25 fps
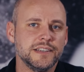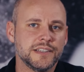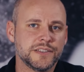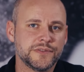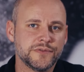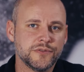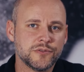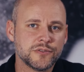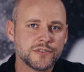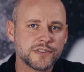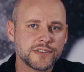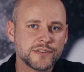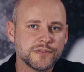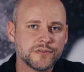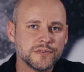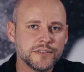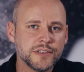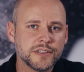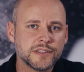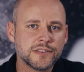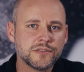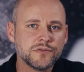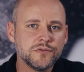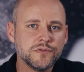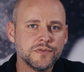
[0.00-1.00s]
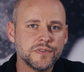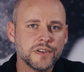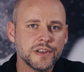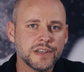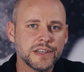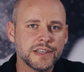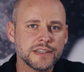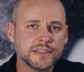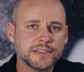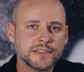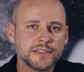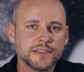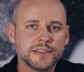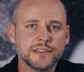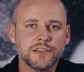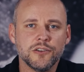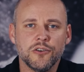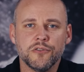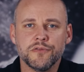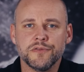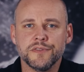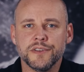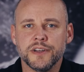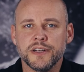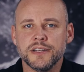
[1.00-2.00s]
It works reliably on
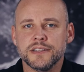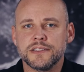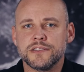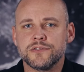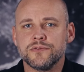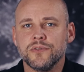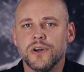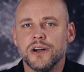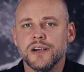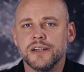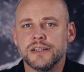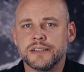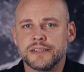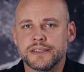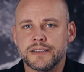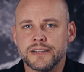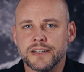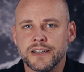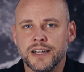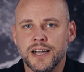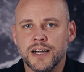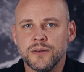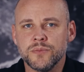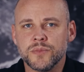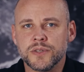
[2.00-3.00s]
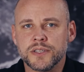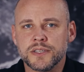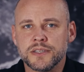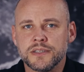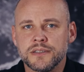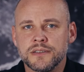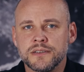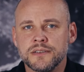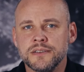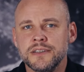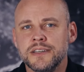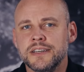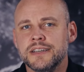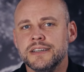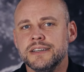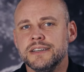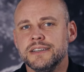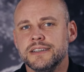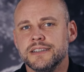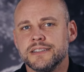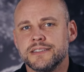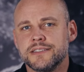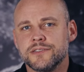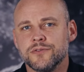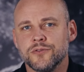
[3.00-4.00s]
almost all ceramics,
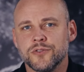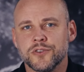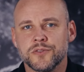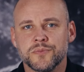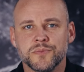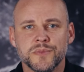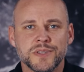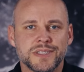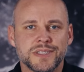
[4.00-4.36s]
creates